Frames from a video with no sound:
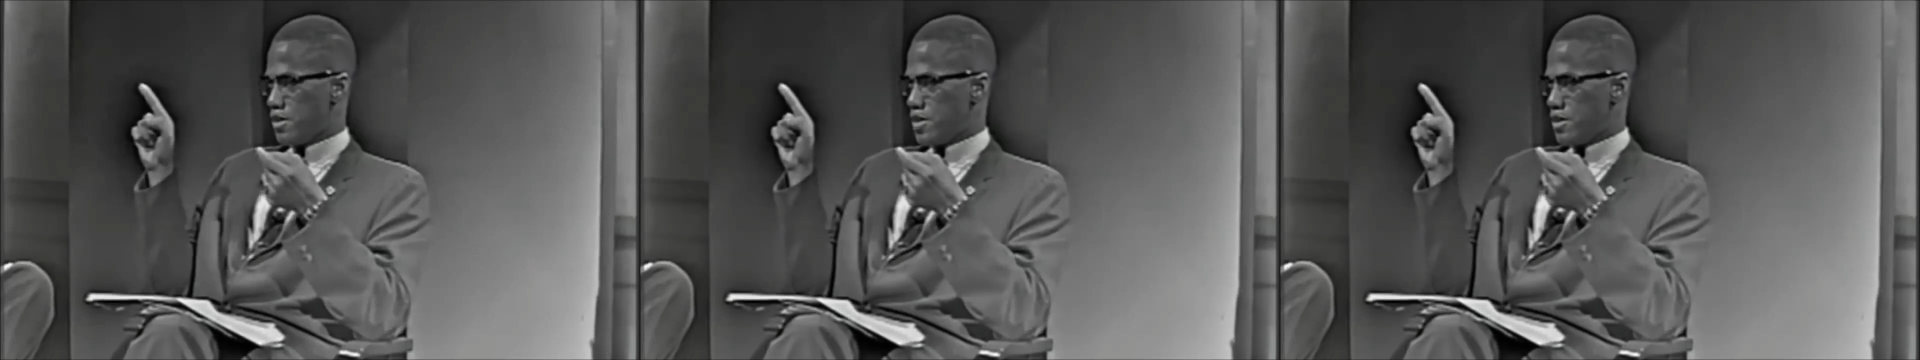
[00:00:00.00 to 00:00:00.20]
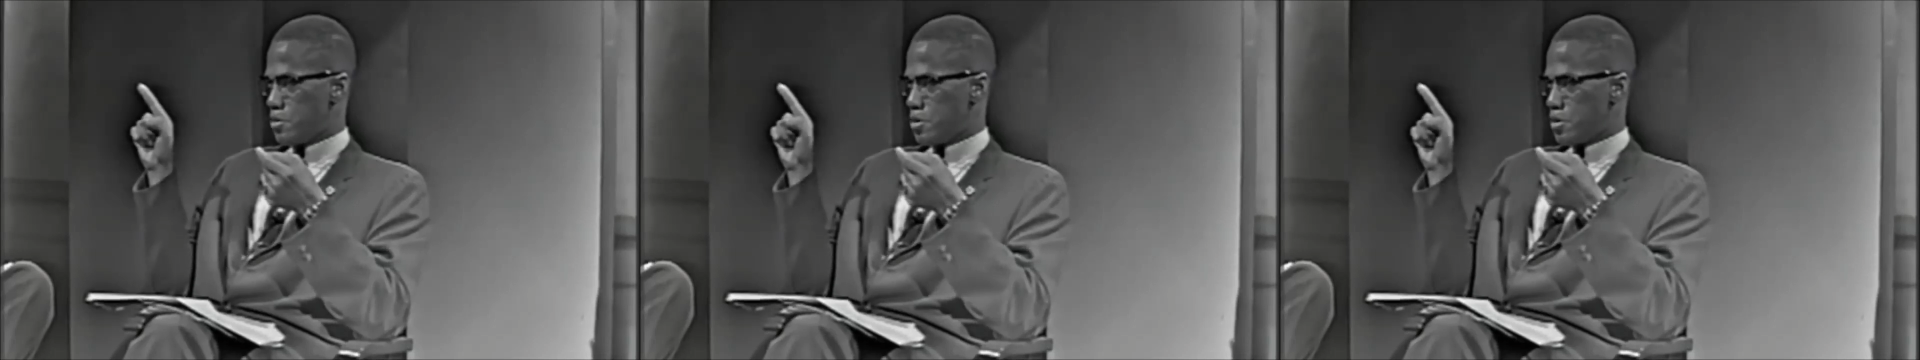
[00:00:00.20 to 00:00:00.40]

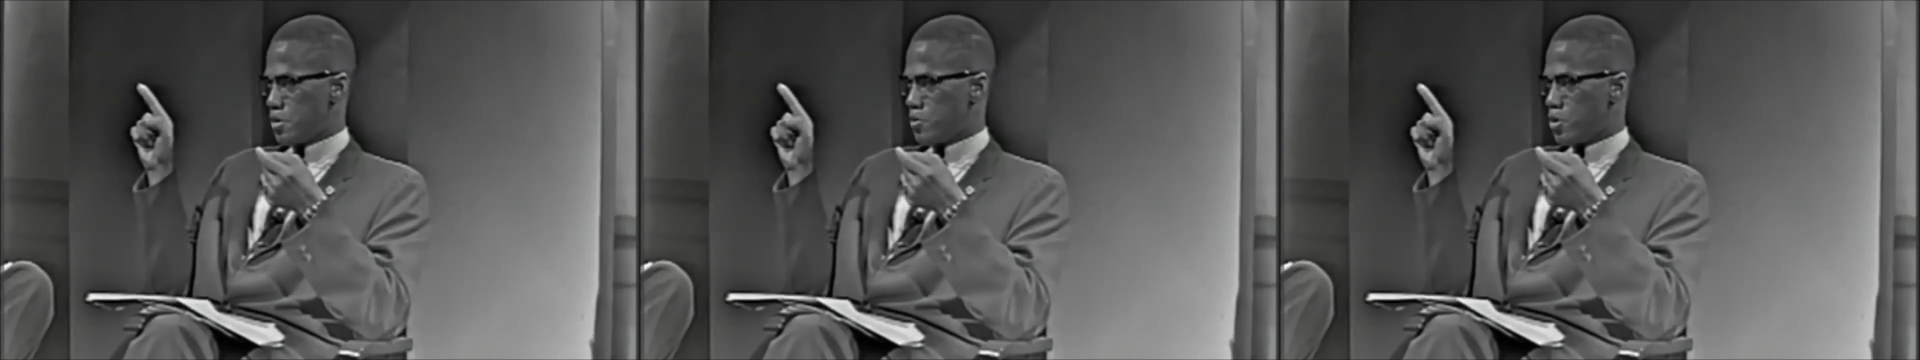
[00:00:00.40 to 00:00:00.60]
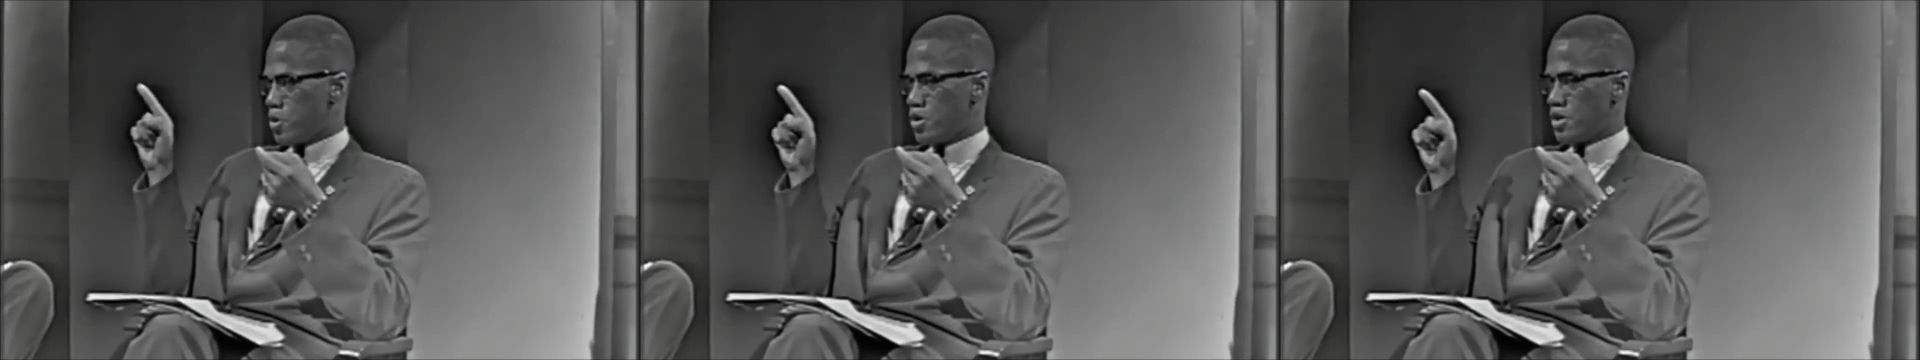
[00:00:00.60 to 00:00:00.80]
Negro
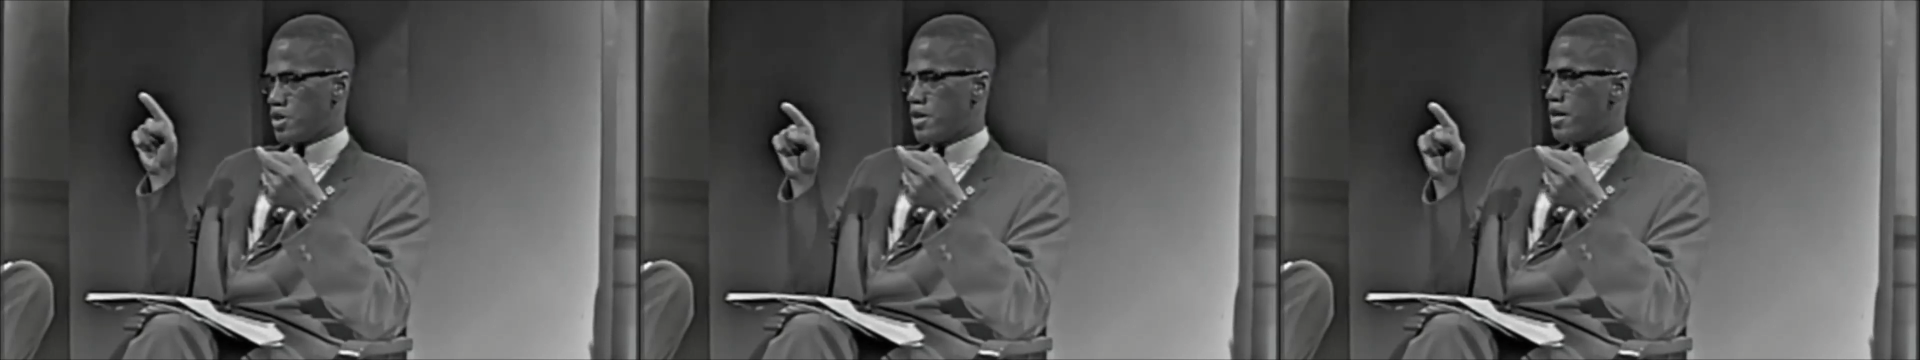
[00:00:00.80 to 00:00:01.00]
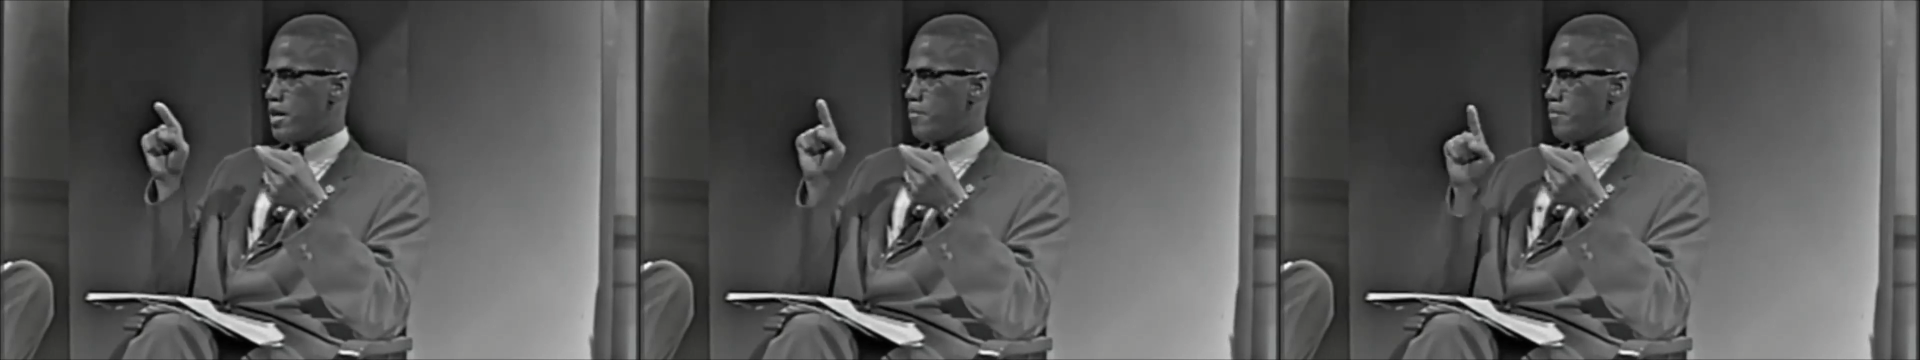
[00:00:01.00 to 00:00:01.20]

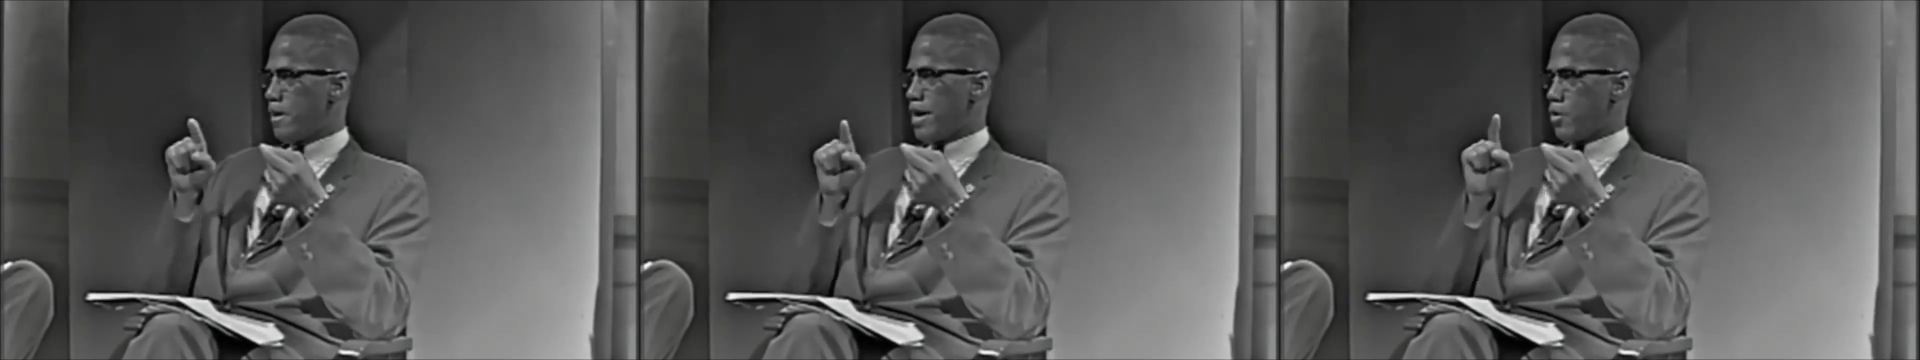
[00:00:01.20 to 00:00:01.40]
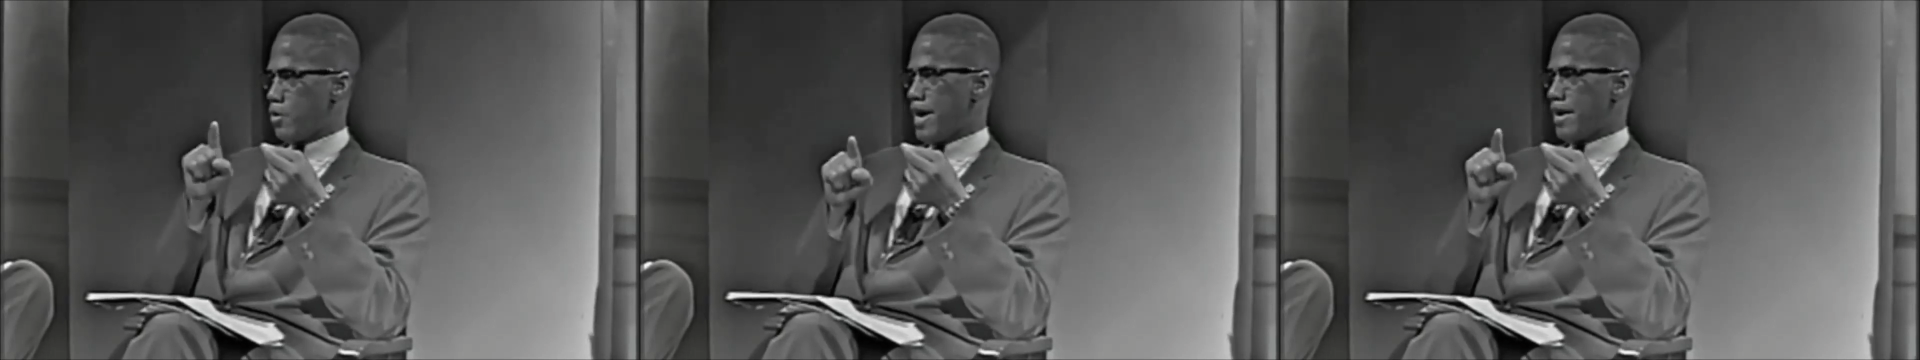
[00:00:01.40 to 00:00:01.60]
community
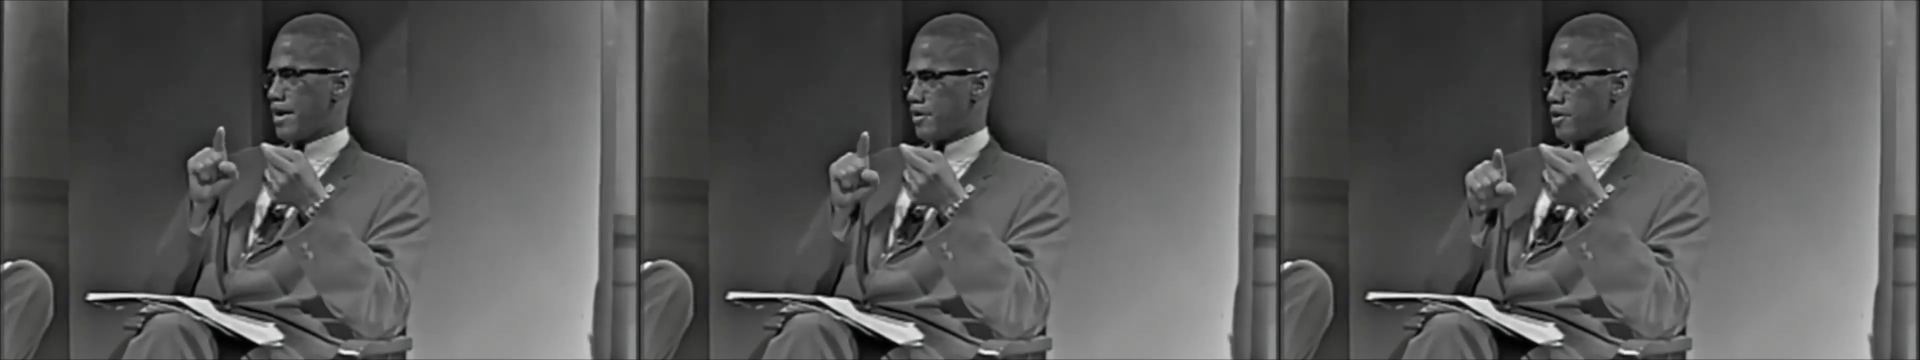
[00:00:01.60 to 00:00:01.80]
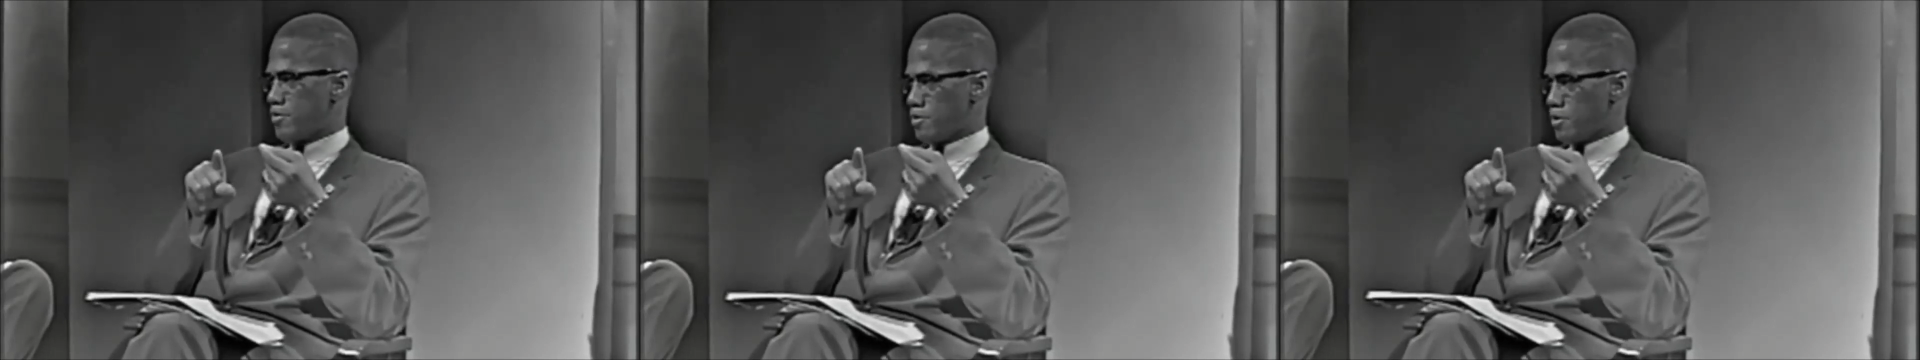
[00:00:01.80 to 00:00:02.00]
by white
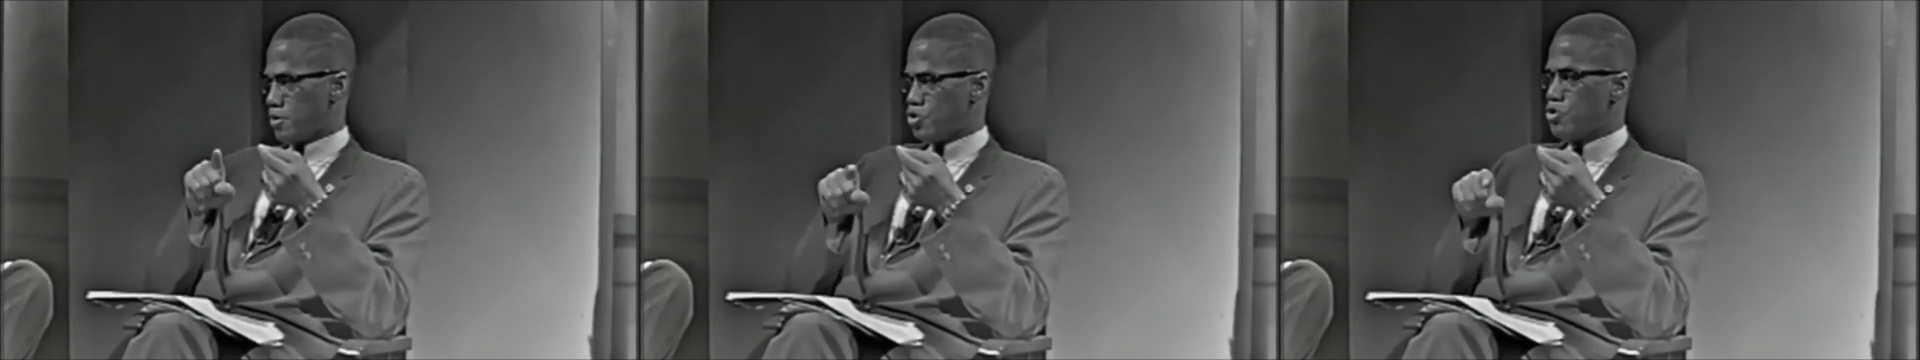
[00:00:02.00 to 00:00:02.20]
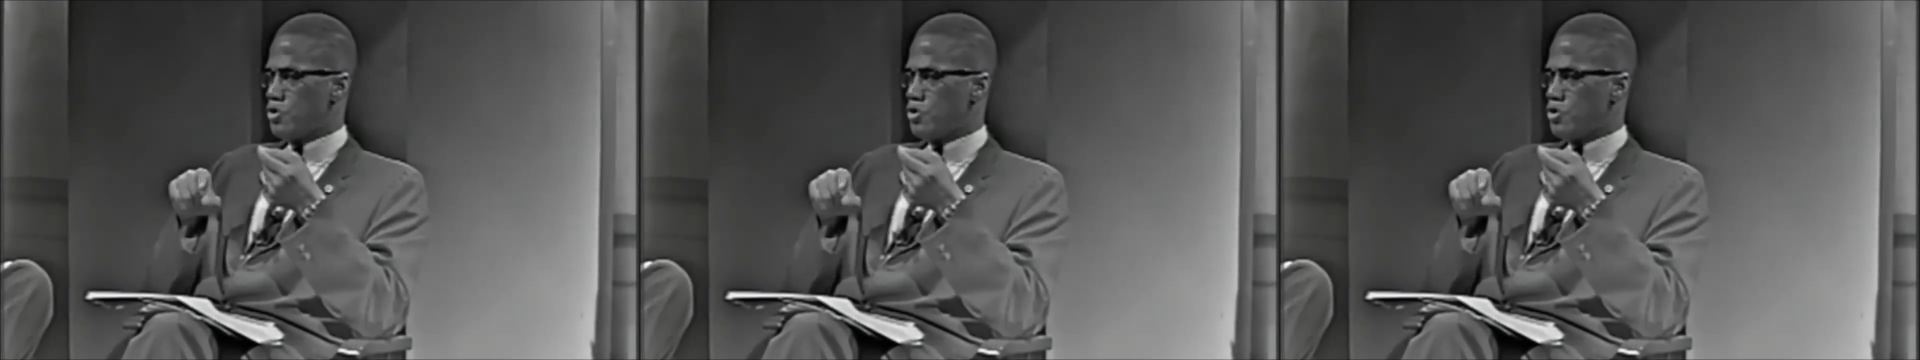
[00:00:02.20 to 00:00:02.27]
liberals.